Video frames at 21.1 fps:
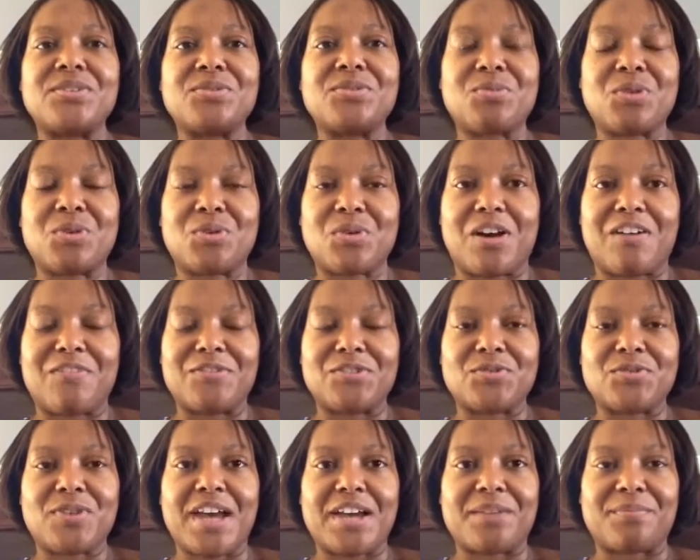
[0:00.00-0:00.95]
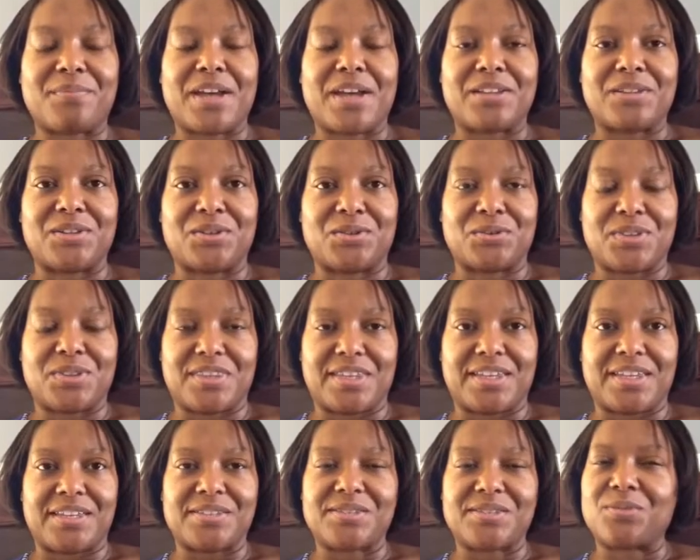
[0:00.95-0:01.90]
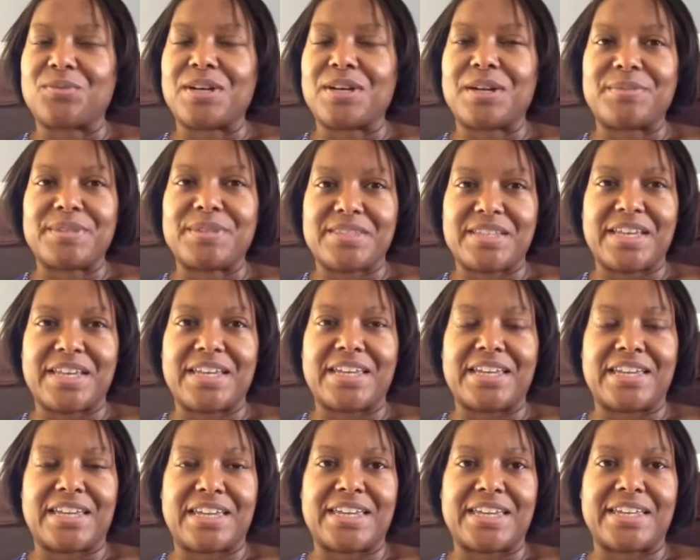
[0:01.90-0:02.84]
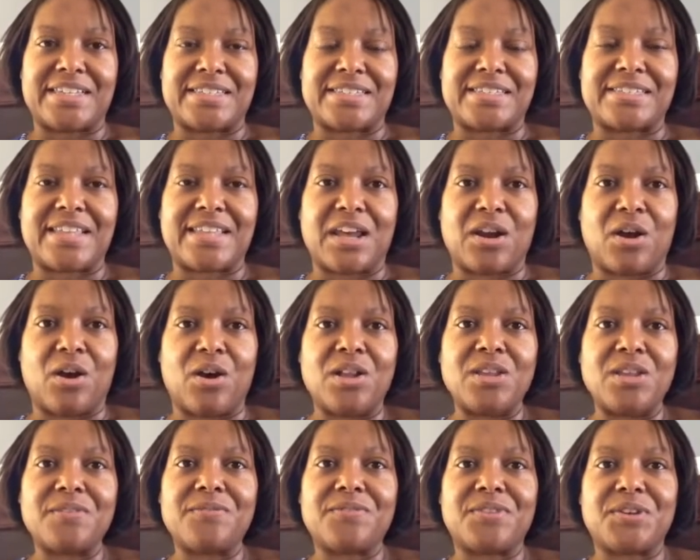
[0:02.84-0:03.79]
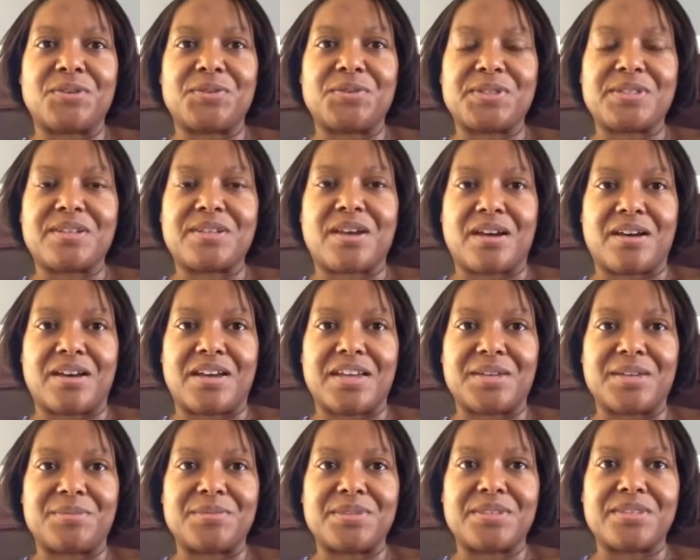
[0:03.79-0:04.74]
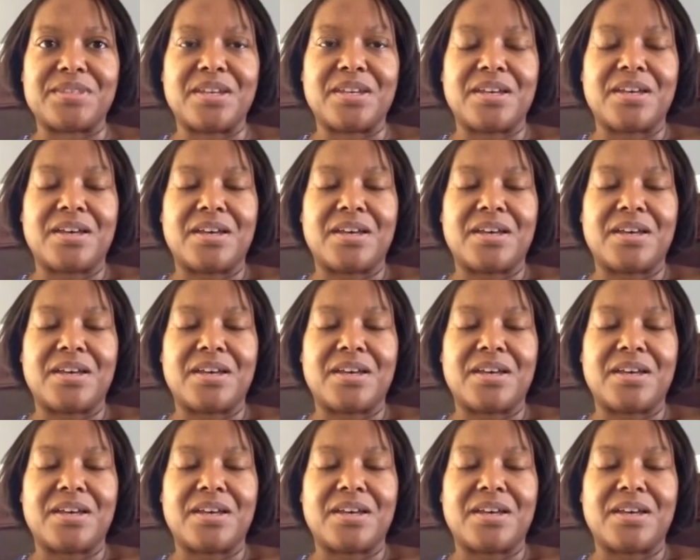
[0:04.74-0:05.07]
thrown off track by little things. So what I'm saying is that all of those times,